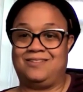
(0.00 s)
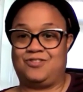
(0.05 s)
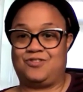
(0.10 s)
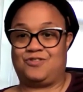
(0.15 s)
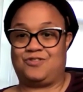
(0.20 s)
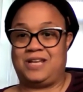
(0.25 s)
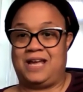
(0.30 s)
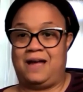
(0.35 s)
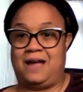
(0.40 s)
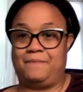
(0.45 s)

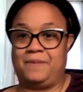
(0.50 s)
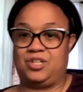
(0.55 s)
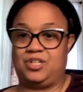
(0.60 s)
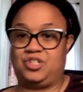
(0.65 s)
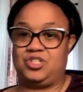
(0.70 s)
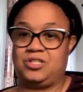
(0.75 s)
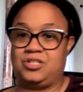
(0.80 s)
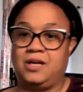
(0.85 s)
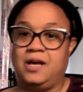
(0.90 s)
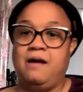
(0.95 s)
thunder
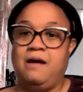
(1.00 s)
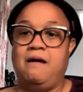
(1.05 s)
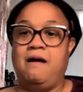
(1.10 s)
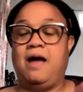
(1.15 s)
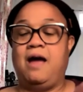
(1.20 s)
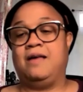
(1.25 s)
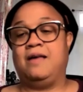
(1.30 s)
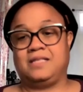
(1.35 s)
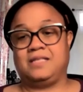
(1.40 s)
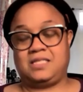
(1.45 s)
damage
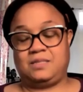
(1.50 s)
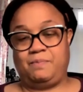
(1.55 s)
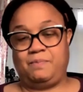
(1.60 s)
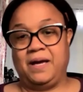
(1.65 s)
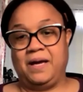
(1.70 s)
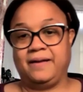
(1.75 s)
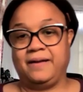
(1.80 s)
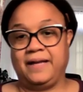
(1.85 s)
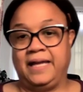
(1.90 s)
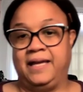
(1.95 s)
and the
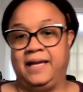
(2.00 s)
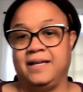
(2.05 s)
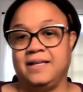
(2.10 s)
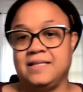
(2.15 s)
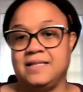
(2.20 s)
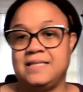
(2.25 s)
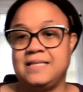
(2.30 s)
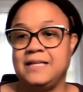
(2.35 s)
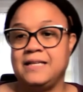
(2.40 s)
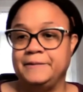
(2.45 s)
spell
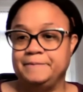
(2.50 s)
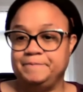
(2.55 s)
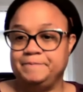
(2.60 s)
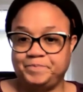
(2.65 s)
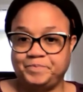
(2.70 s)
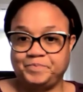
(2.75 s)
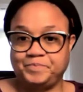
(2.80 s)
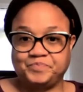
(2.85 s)
ends.